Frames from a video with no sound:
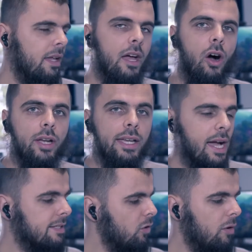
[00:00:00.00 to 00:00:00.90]
Okay,
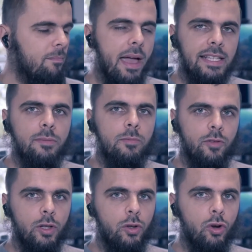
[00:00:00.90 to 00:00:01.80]
guys, on maximum
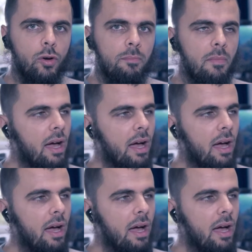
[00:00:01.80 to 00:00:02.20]
volume,